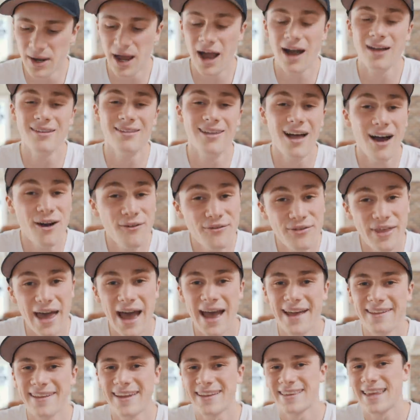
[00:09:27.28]
But I love
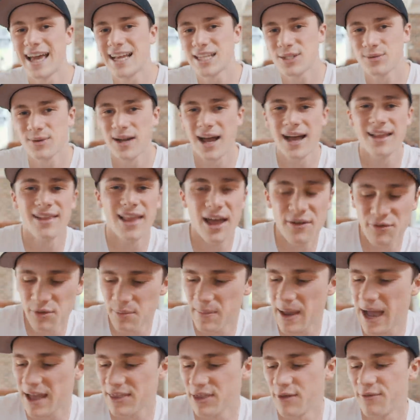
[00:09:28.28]
that. Like that's what I love
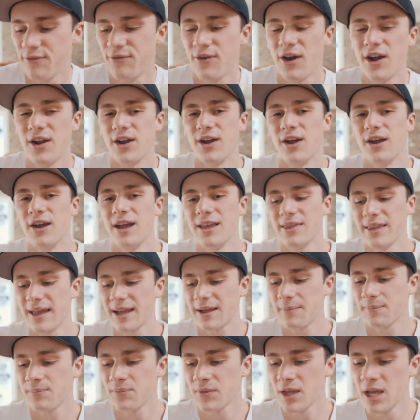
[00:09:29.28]
about the photo. And
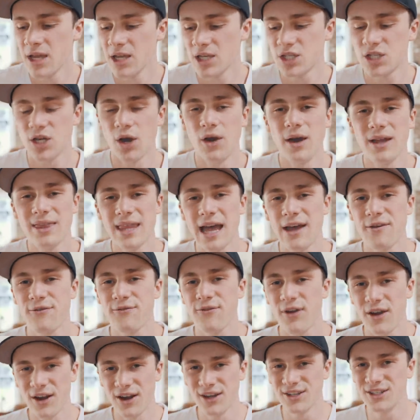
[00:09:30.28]
like showing
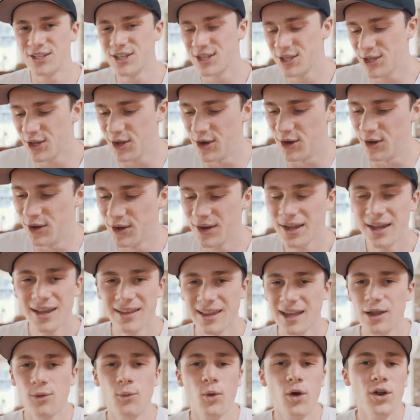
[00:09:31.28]
that photo to you,
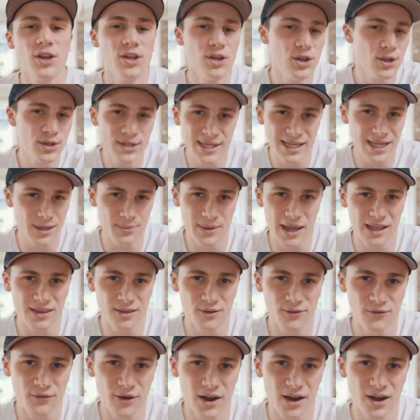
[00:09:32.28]
like what do you think about
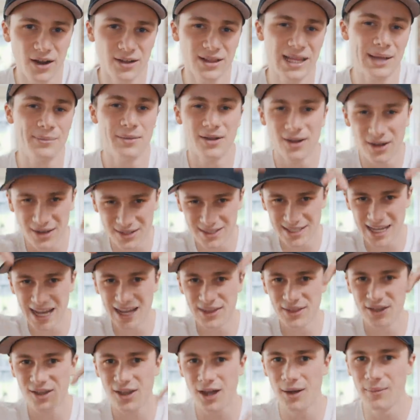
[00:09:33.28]
the photo? Let me know
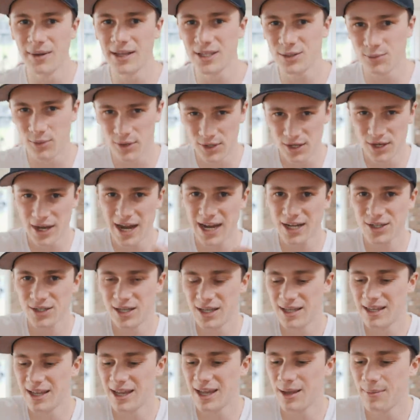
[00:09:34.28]
down in the comments what you
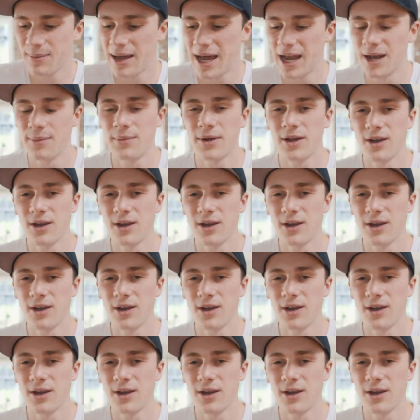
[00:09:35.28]
actually think about it.